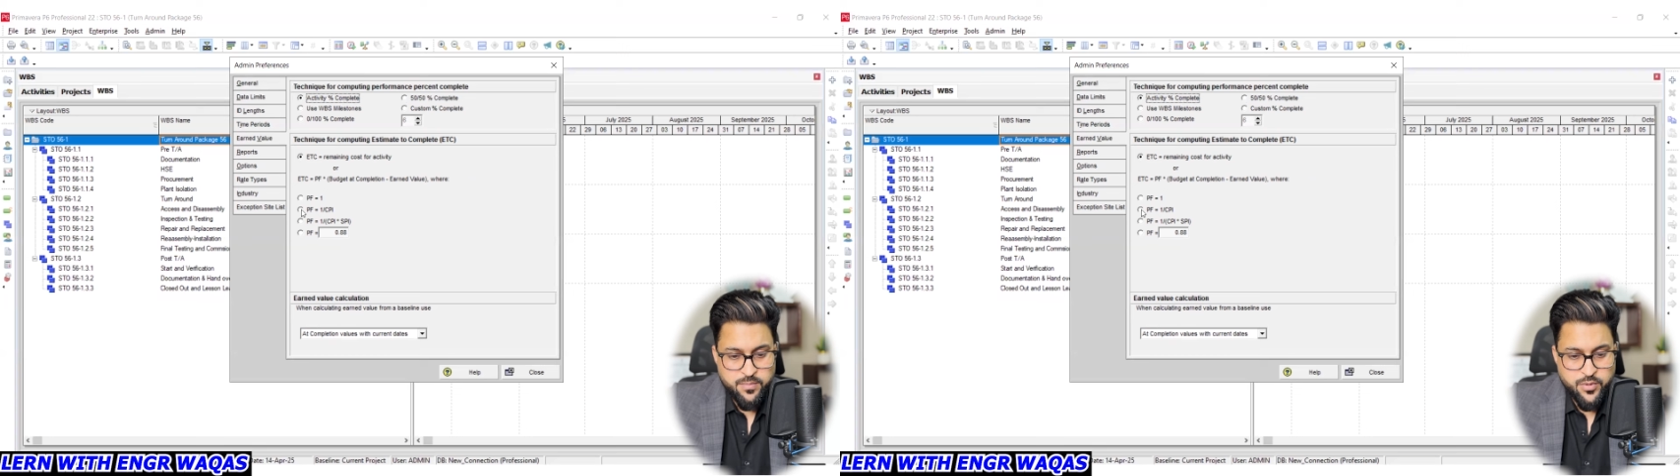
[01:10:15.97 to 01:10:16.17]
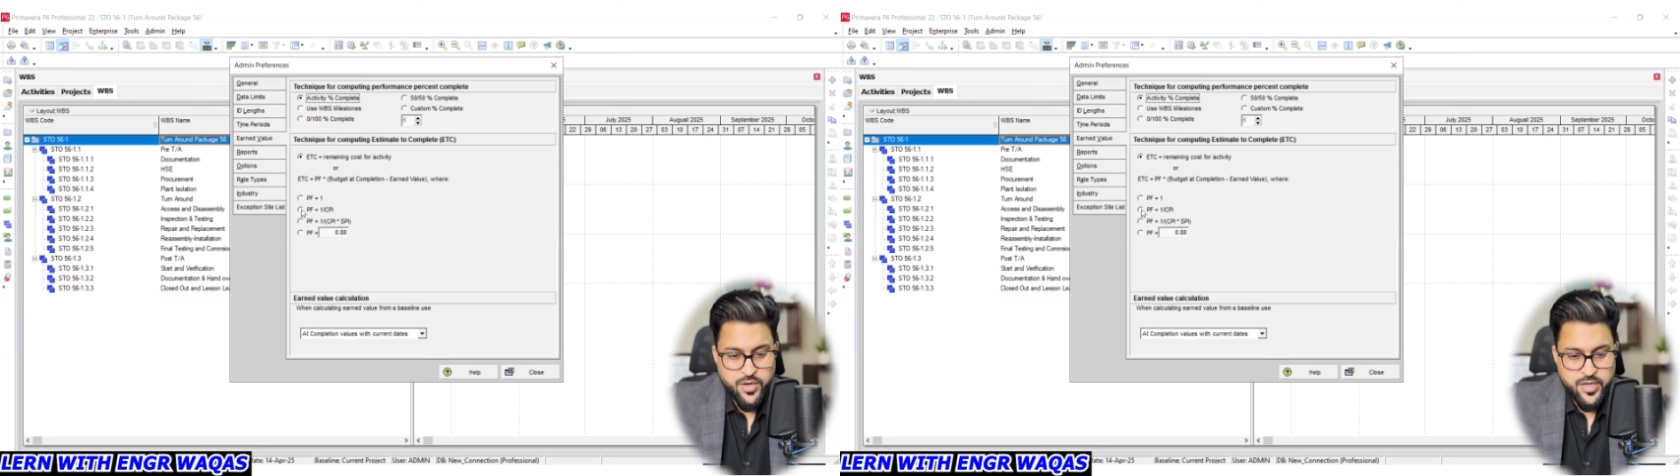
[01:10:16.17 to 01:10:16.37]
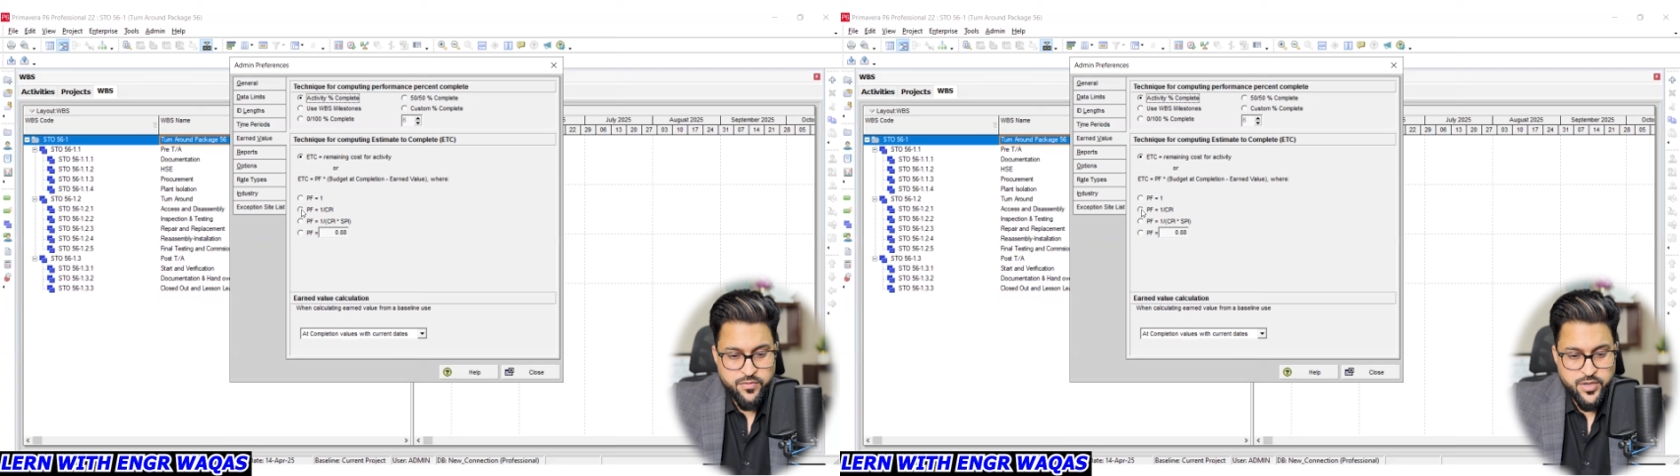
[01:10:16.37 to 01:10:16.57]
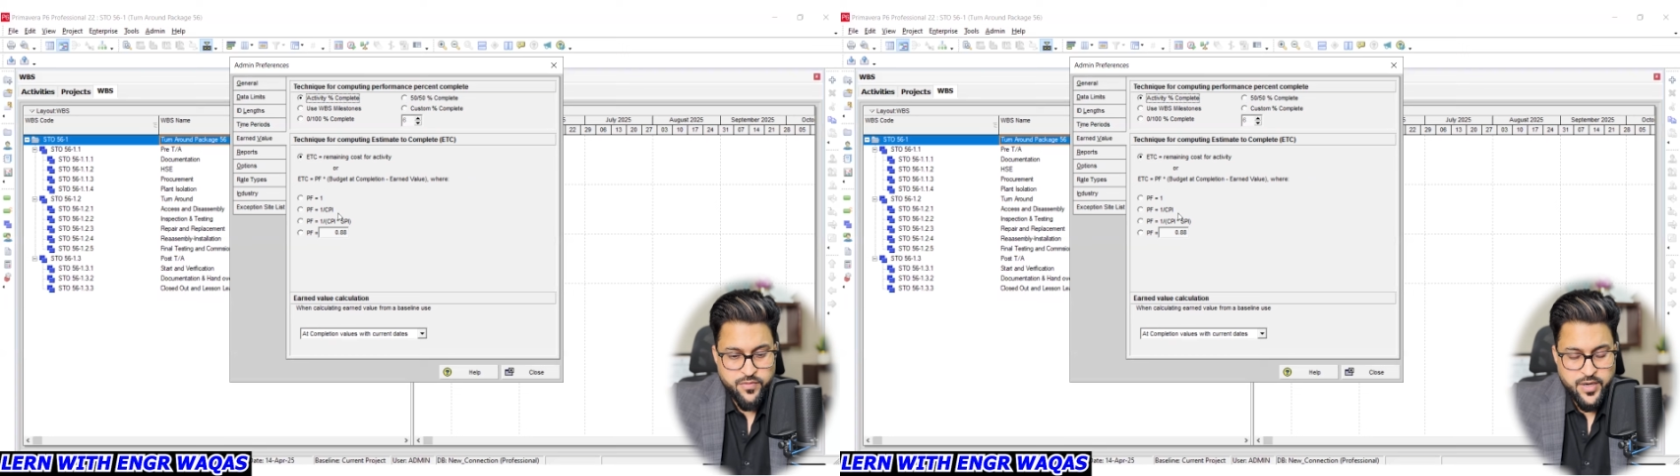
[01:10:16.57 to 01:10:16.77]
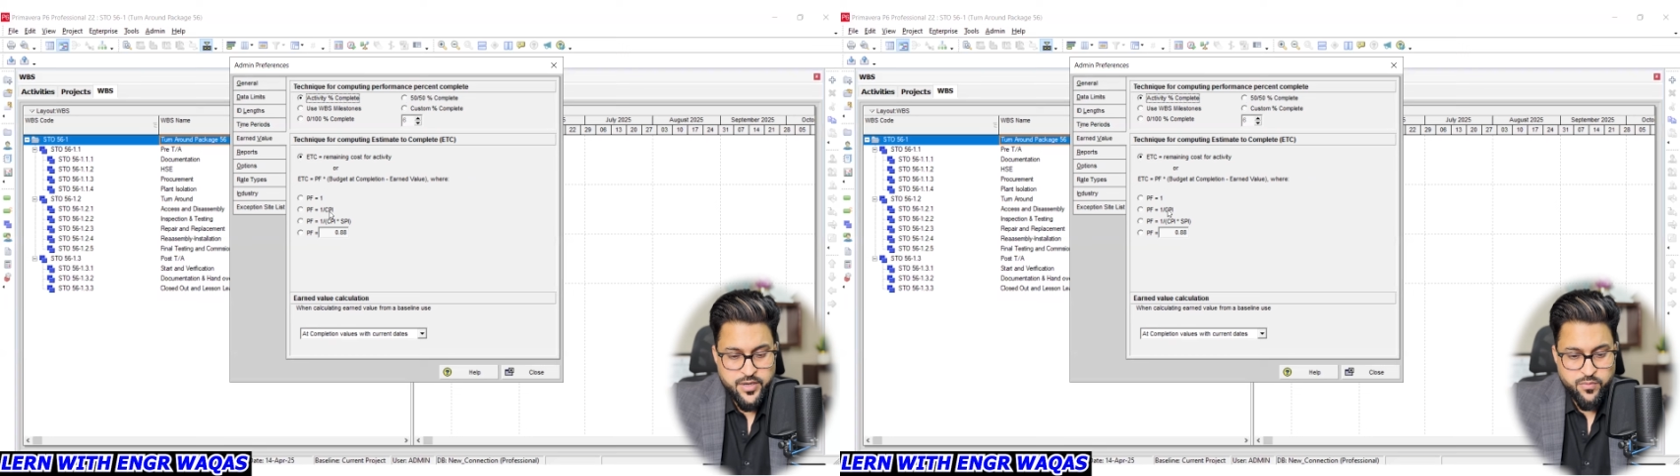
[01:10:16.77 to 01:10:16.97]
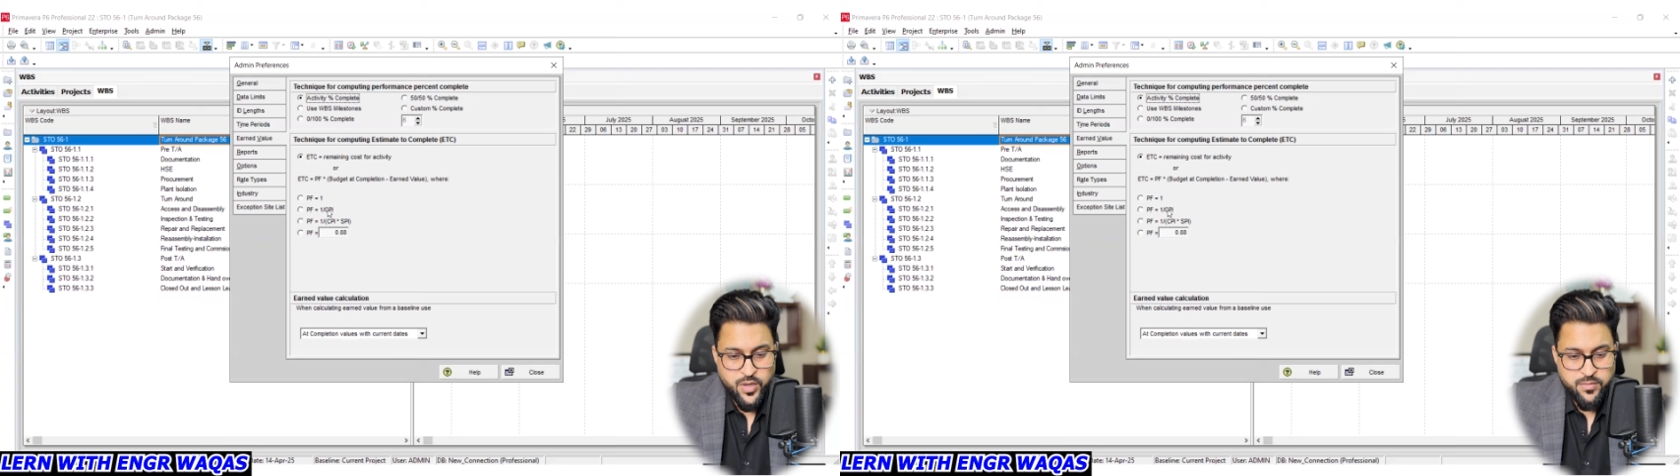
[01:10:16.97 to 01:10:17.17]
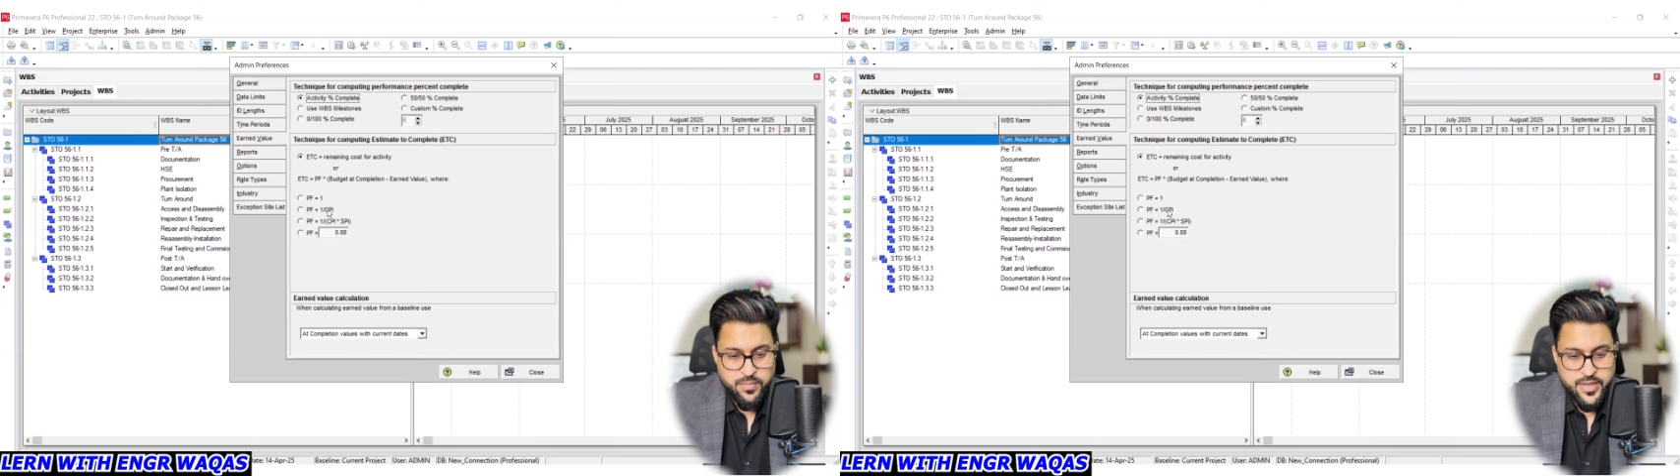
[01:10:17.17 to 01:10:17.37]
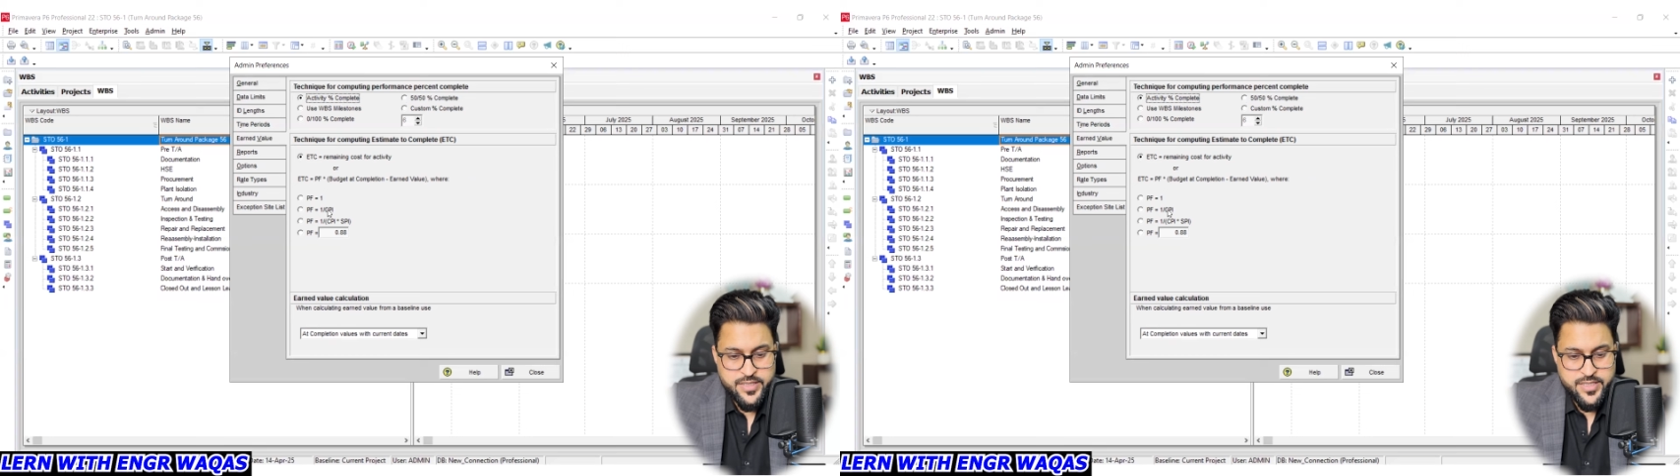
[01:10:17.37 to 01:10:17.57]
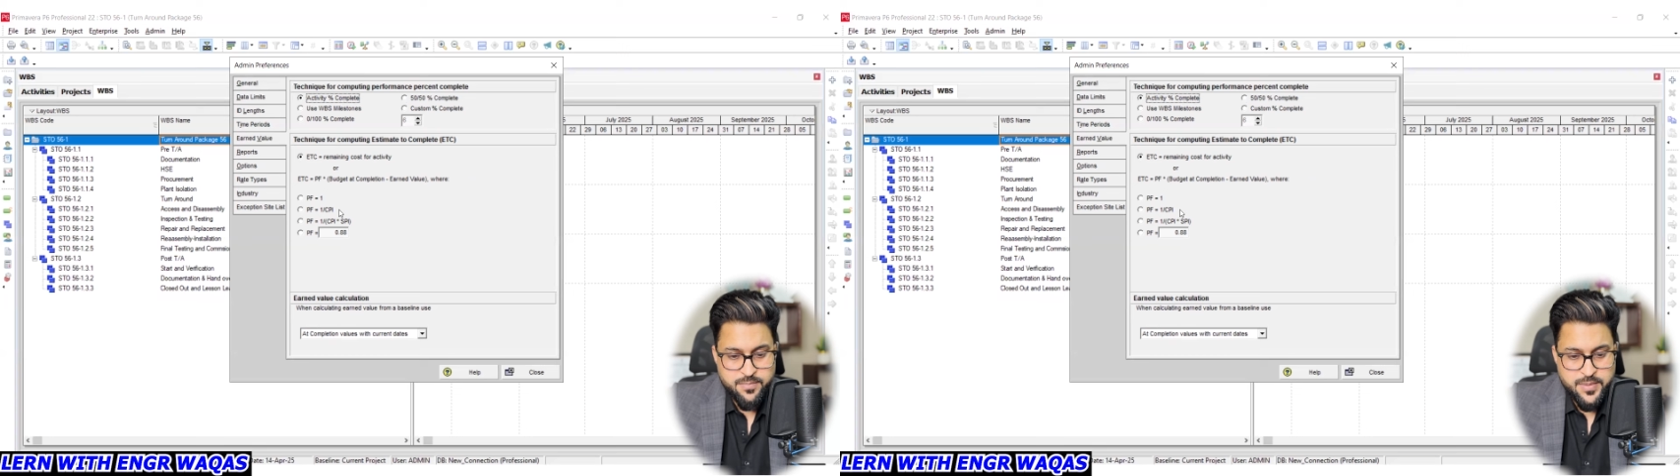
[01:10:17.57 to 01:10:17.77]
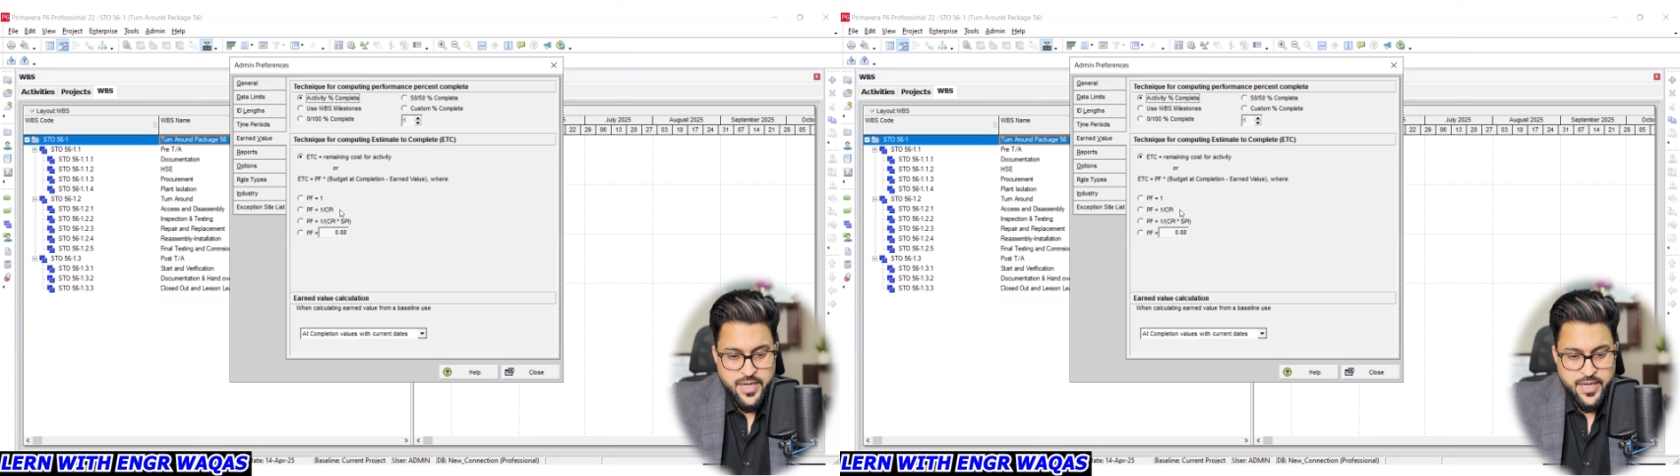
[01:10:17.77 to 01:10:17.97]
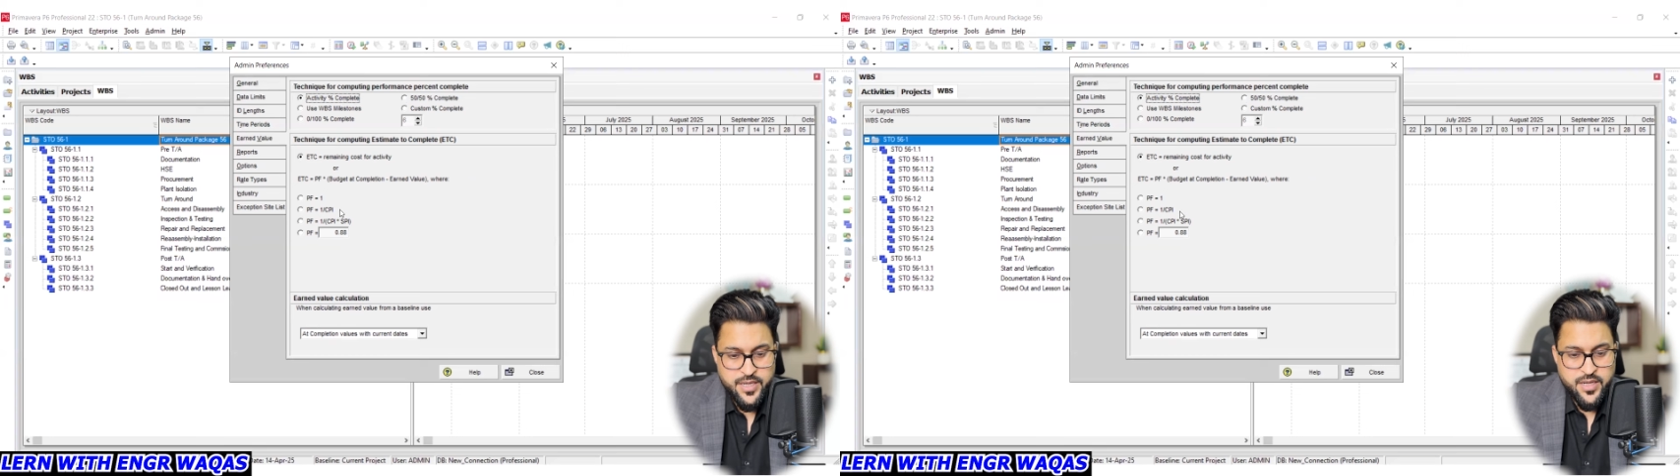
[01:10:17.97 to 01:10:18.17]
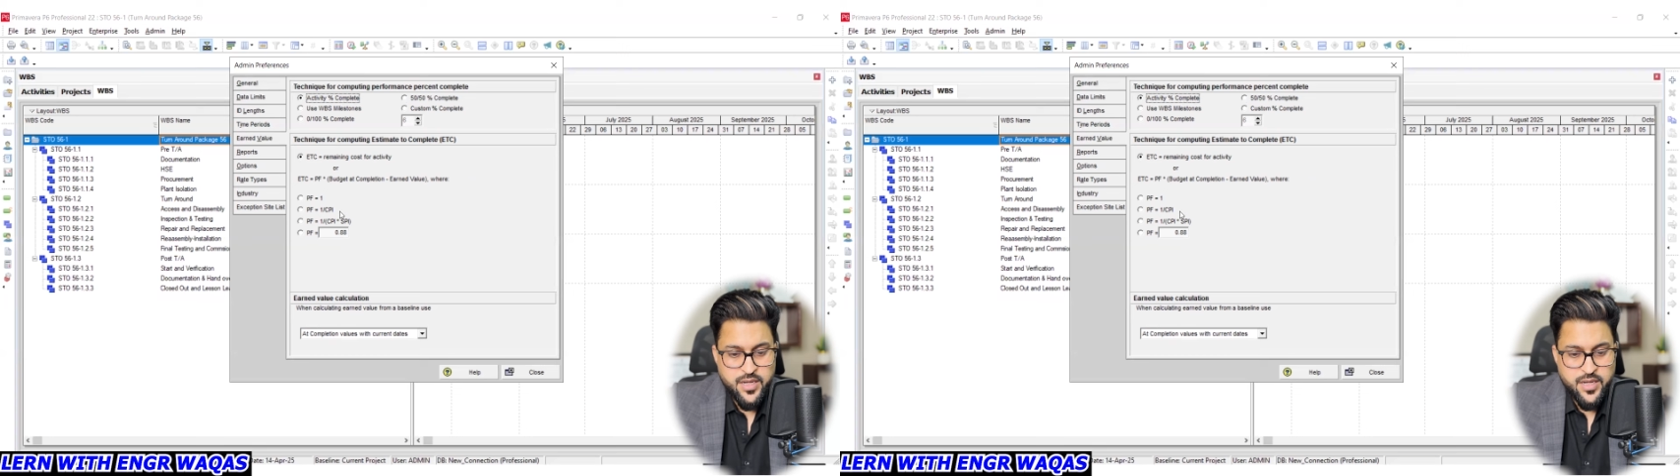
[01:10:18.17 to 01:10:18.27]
productivity factor 1 by CPI,